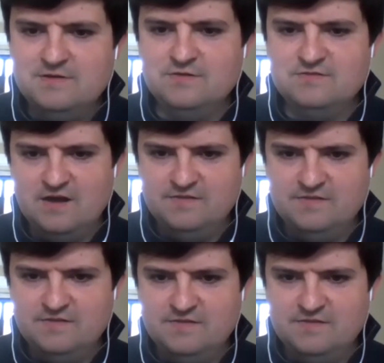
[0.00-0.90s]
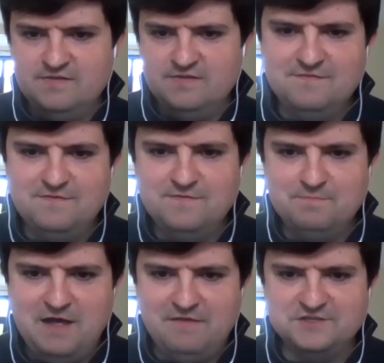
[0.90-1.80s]
who's now the chief executive of
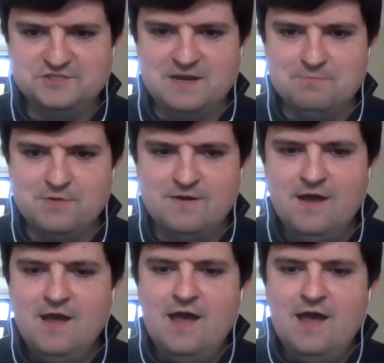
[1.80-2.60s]
Belfast Chamber,